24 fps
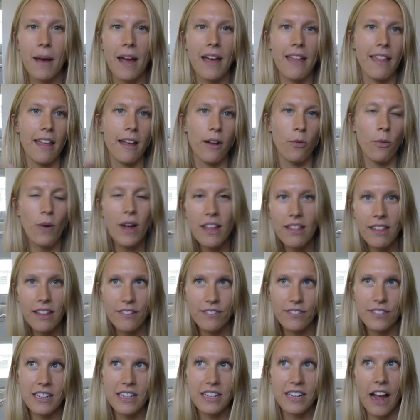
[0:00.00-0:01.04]
I like
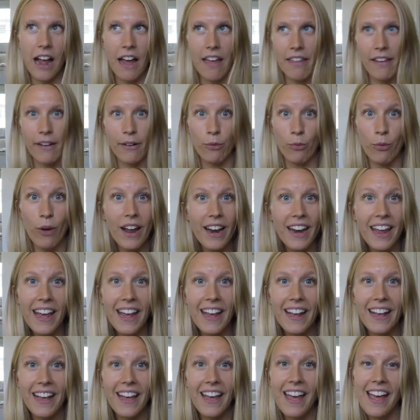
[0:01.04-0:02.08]
weightlifting, I like
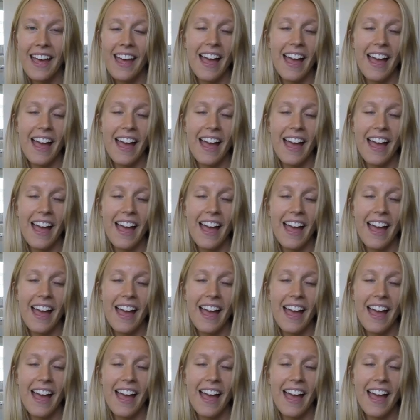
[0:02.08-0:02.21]
running.